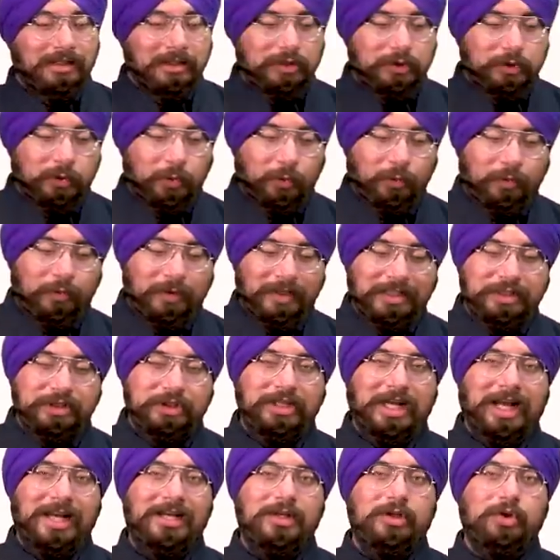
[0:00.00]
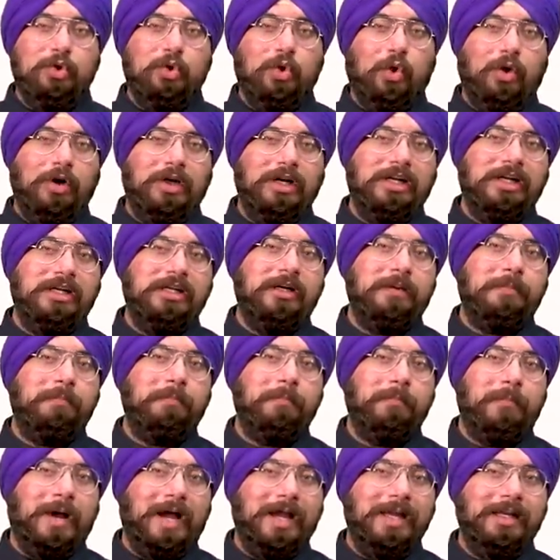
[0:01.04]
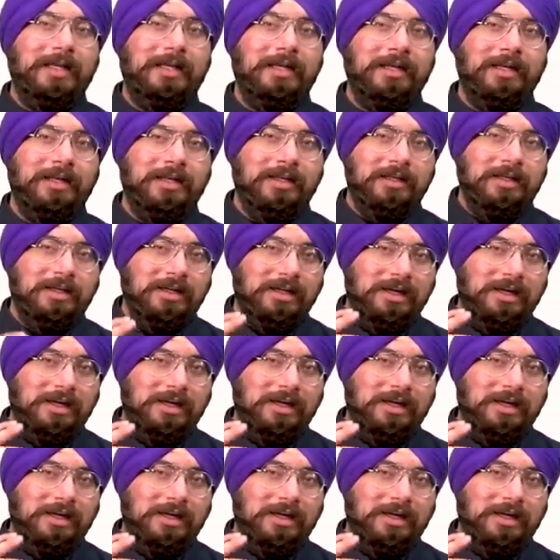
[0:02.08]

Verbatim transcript: So we shall not combine